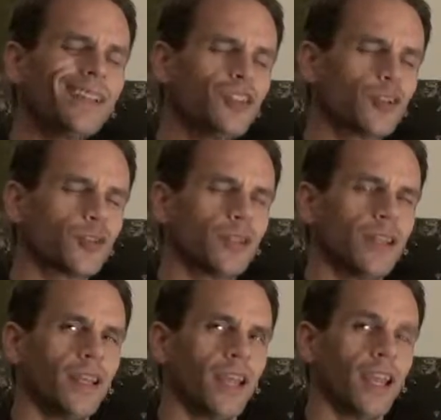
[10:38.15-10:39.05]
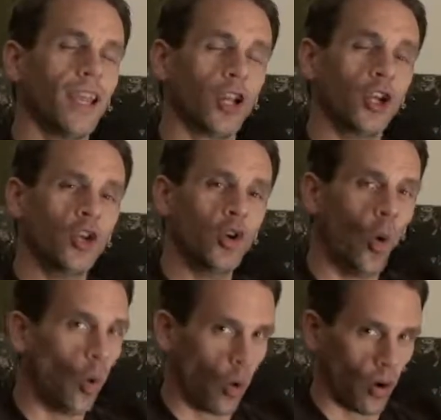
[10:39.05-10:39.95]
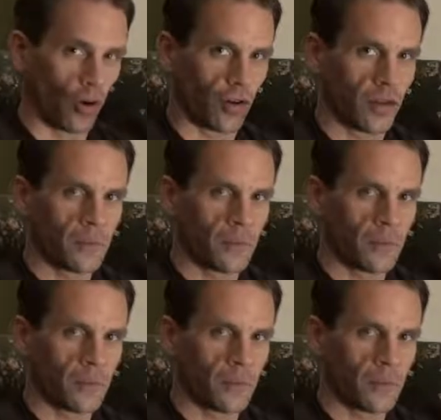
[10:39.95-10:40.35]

just ignored,